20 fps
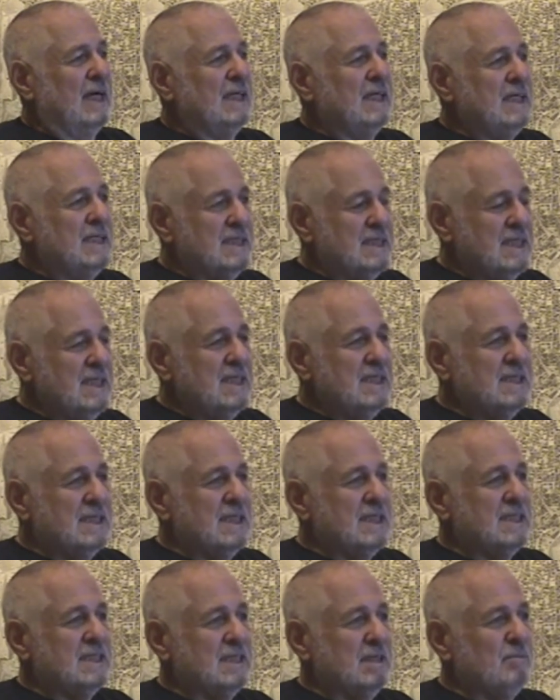And he
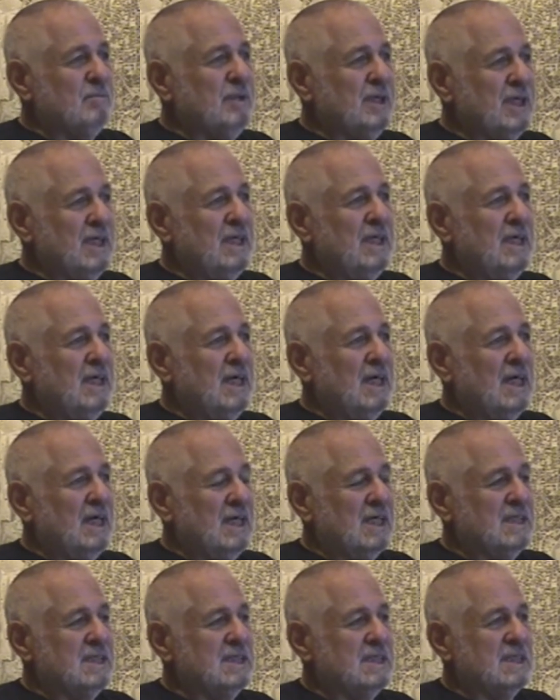sees that somebody
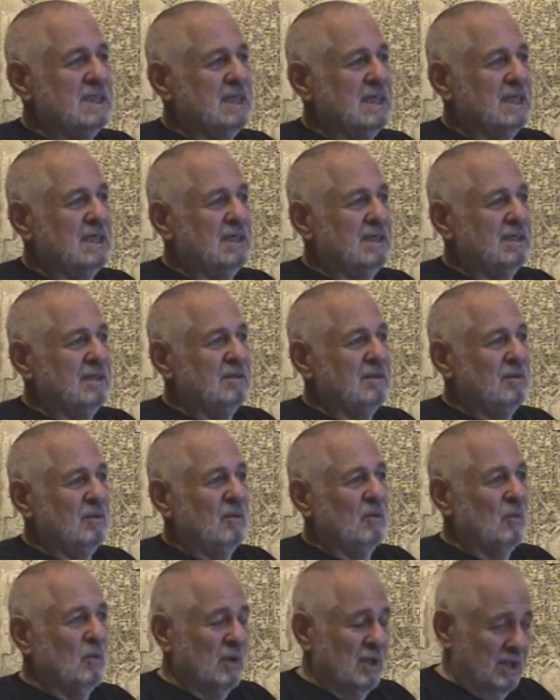has uh,
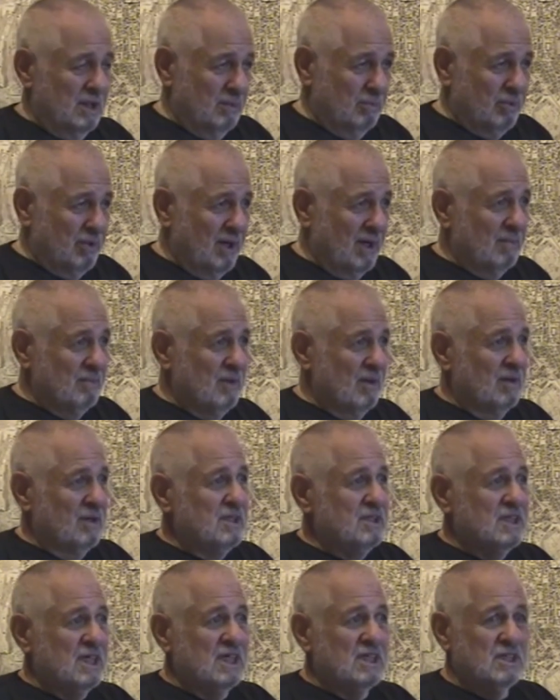won the
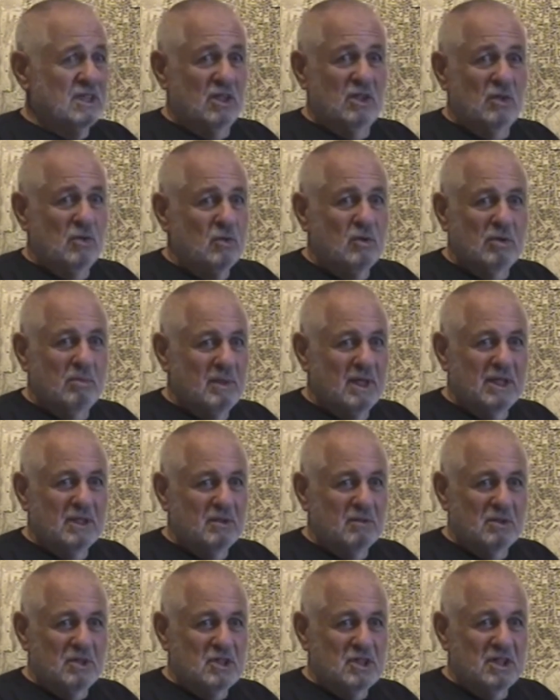primaries as the new
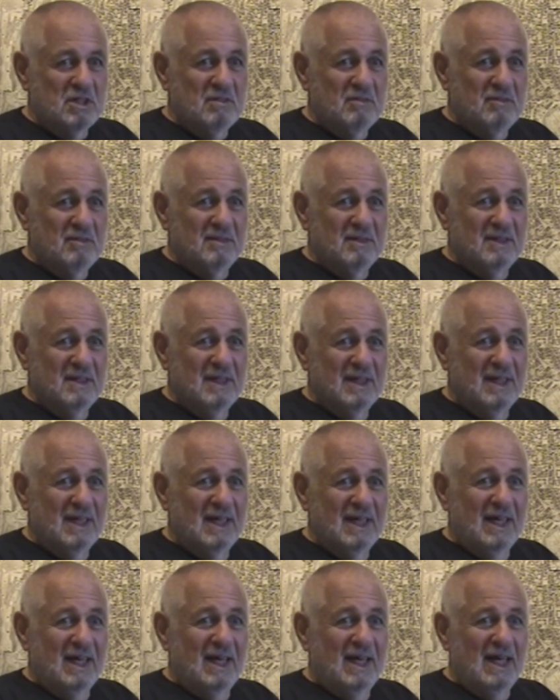commander in chief
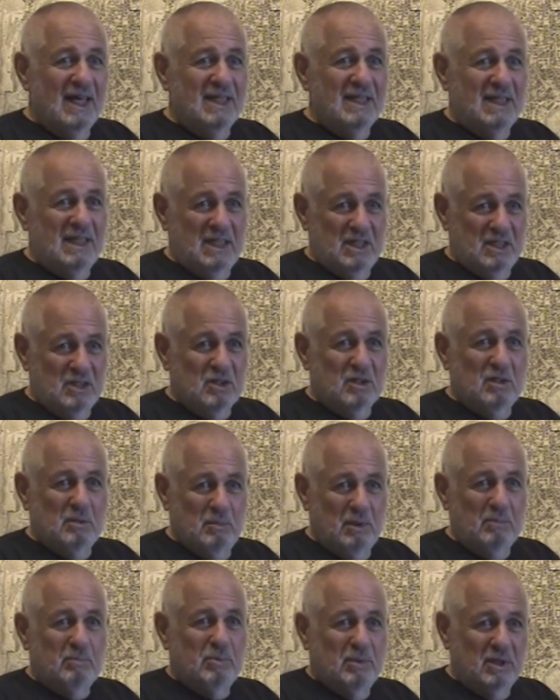and that he's going
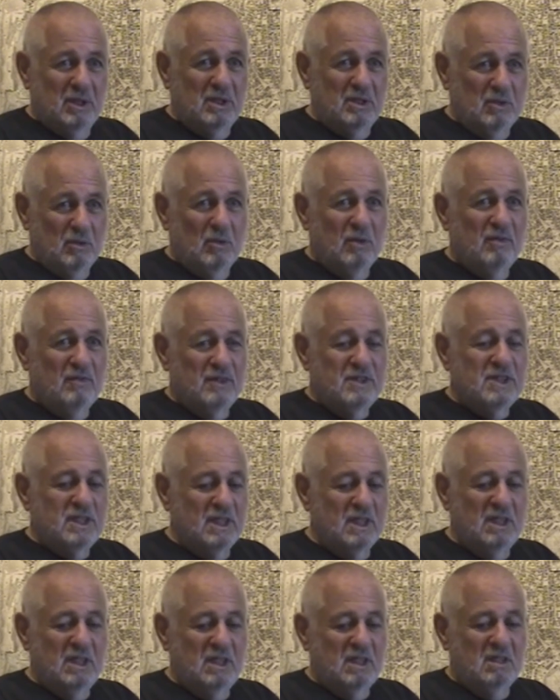to be put into office.
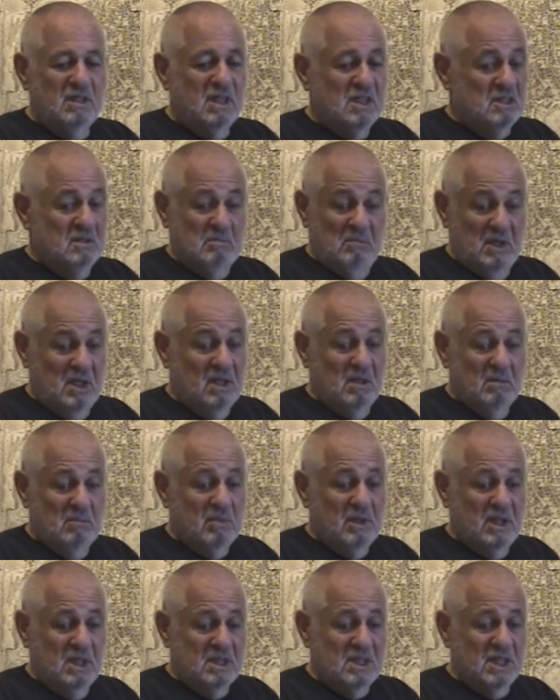And he doesn't meet
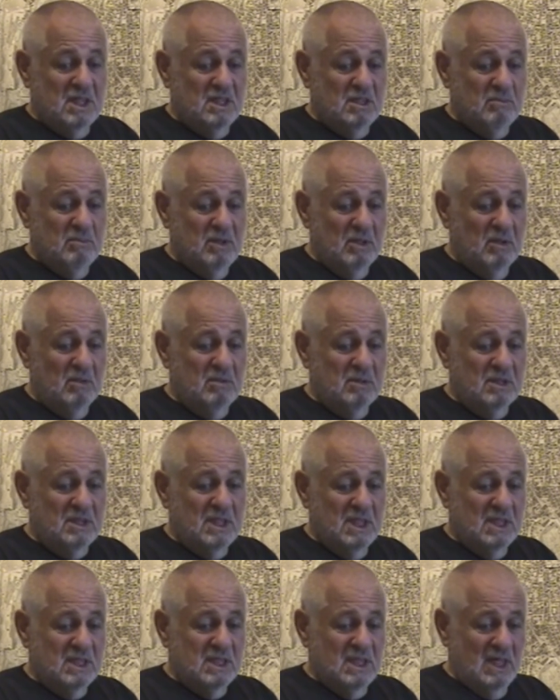him, but he sends him a note and
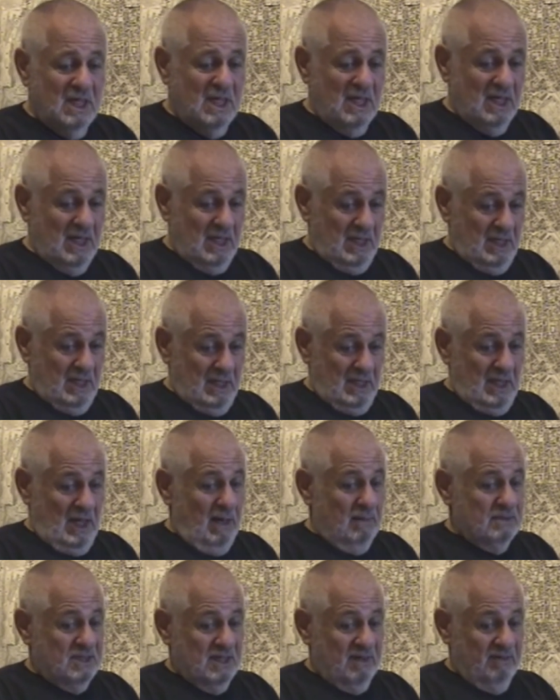says,
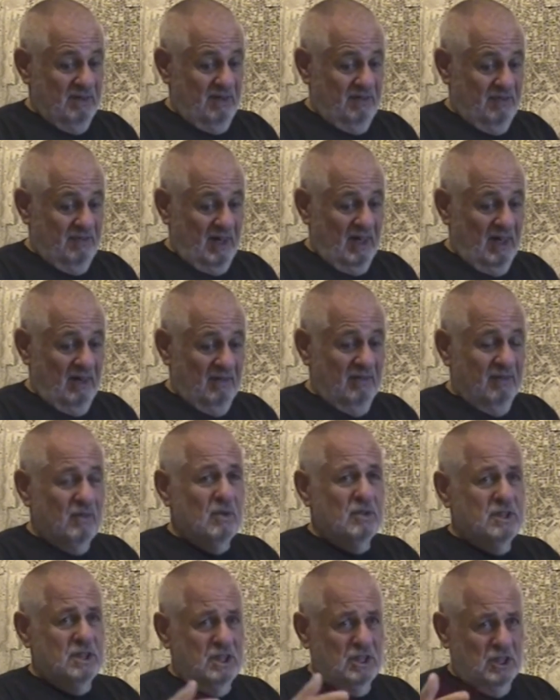I'm 75. Of
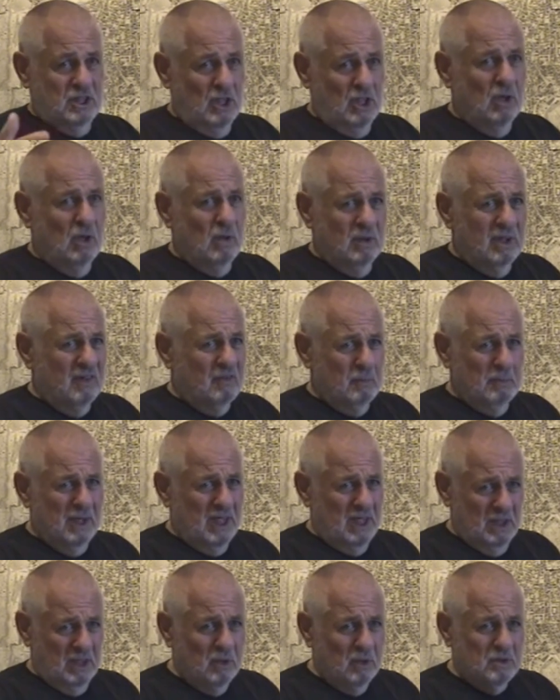course, he's known.
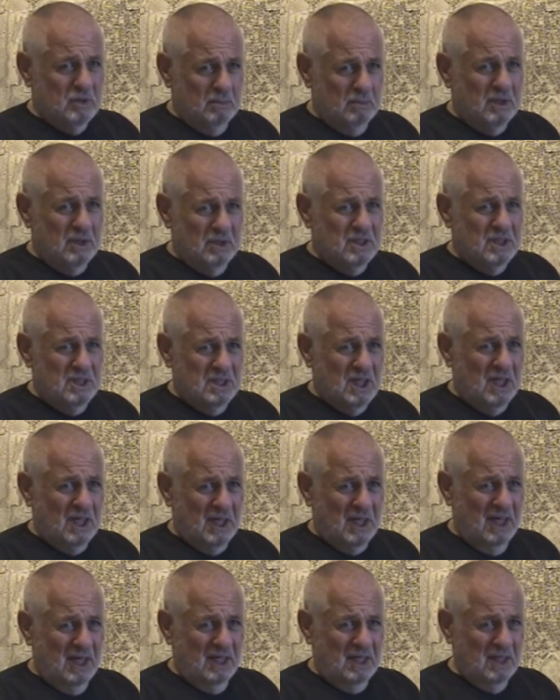Everybody knows him because he's
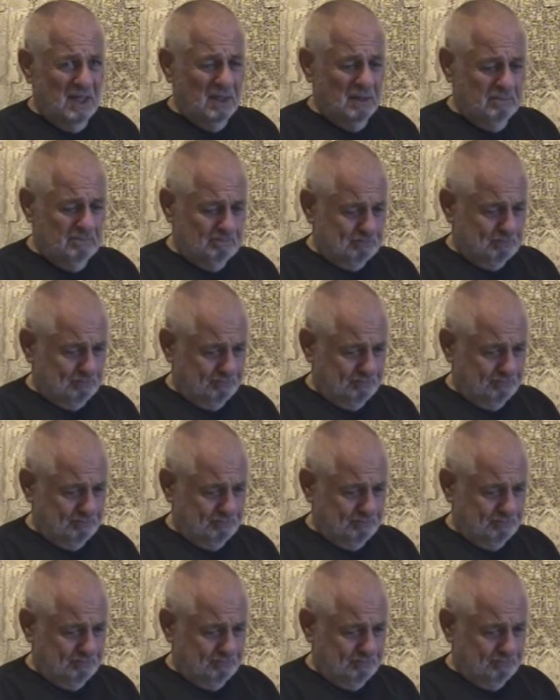iconic.